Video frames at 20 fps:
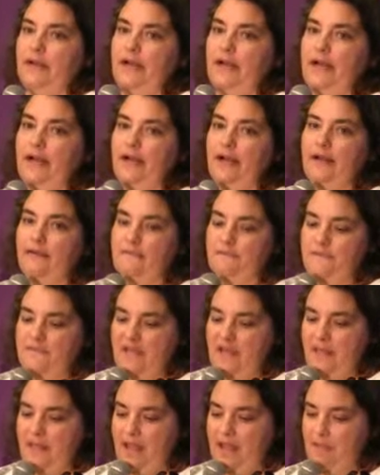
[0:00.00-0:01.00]

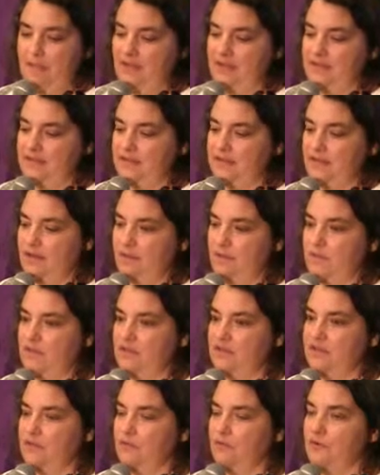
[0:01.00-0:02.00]
And that makes a
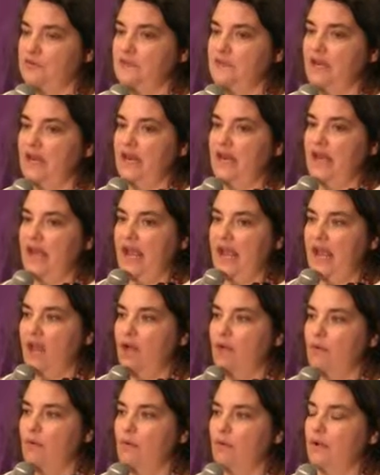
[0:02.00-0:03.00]
big difference. And
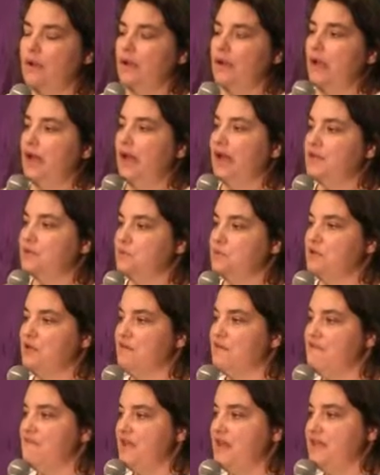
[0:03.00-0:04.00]
now, as we
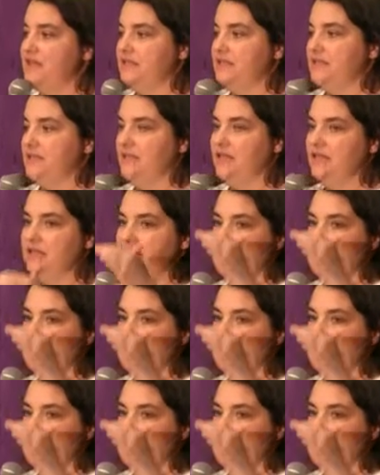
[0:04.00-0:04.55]
are facing